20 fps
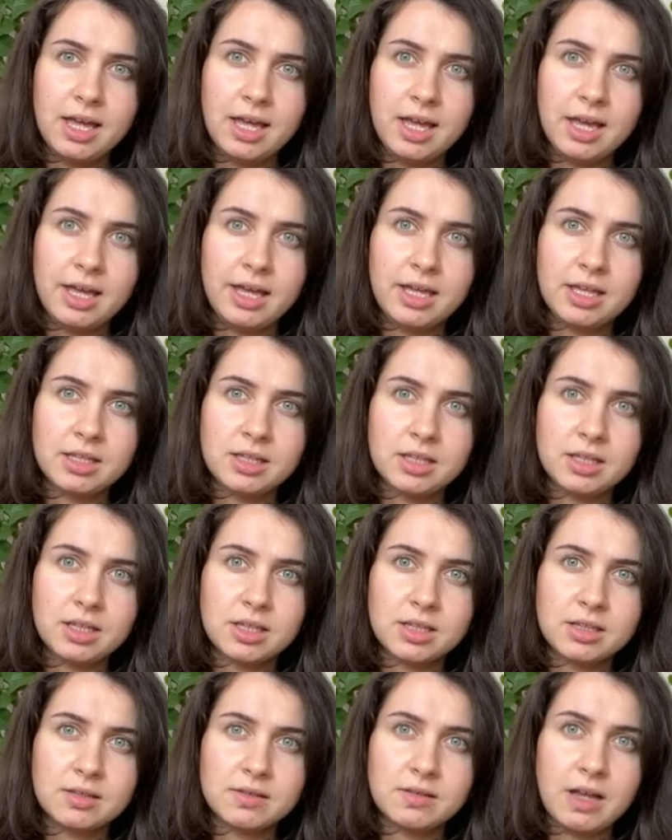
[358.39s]
And
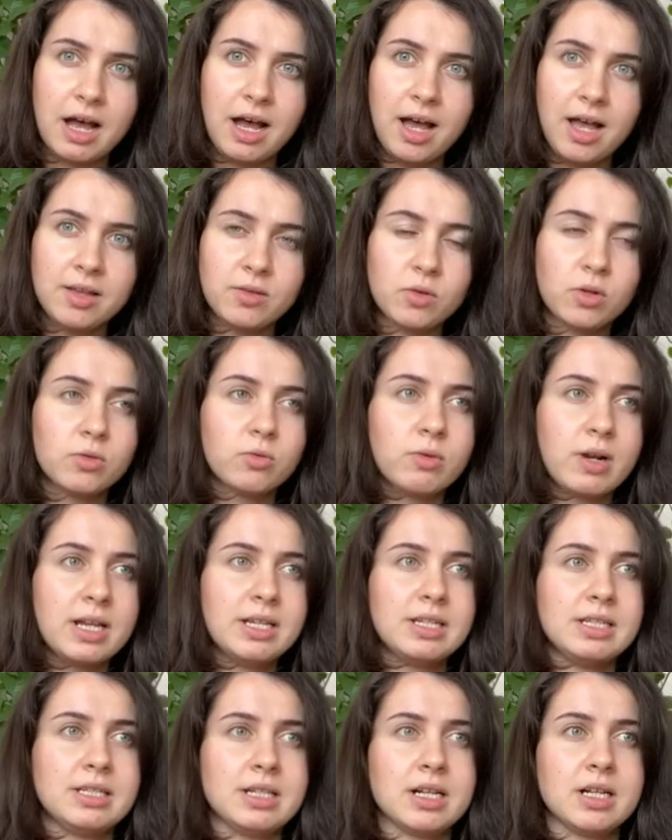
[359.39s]
that
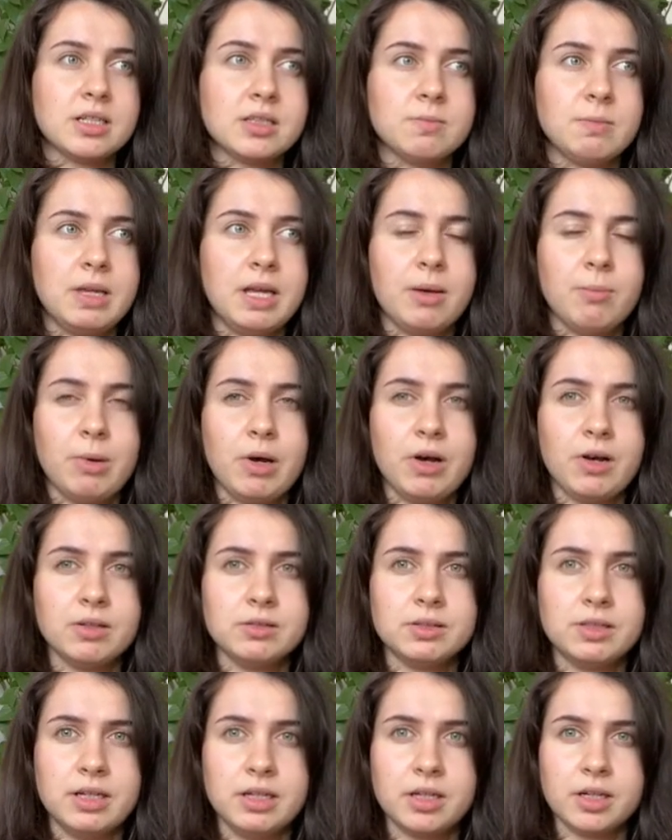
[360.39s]
already tells me
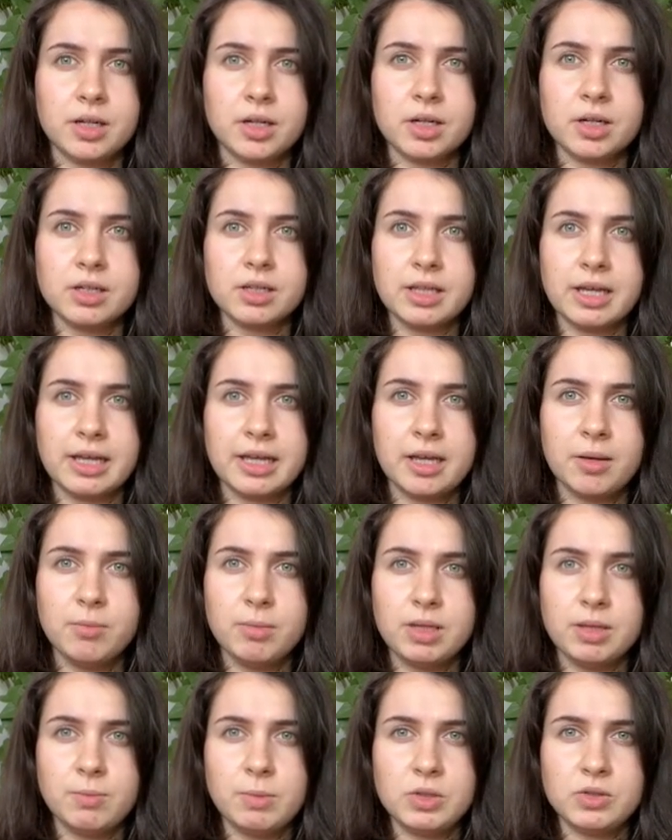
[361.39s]
about their like
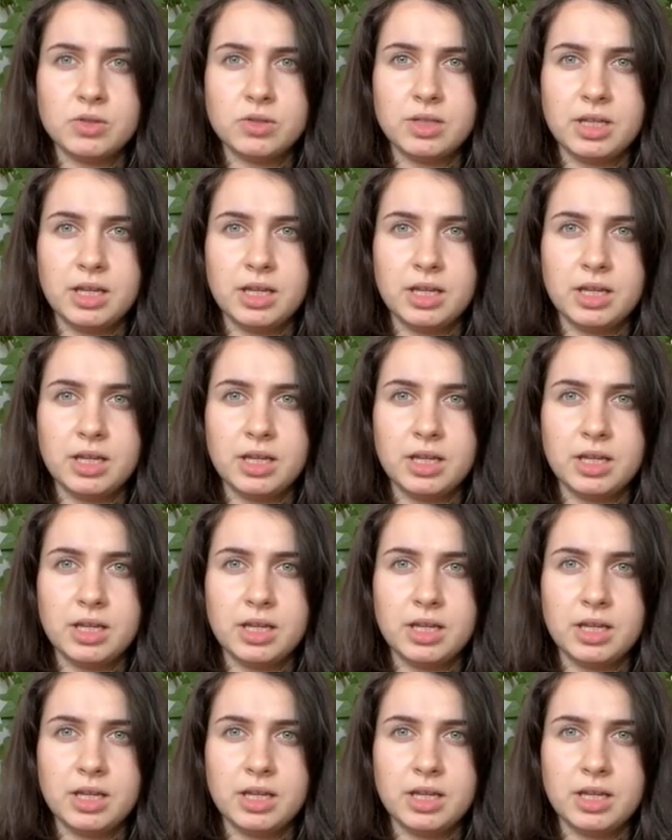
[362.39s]
commitment to the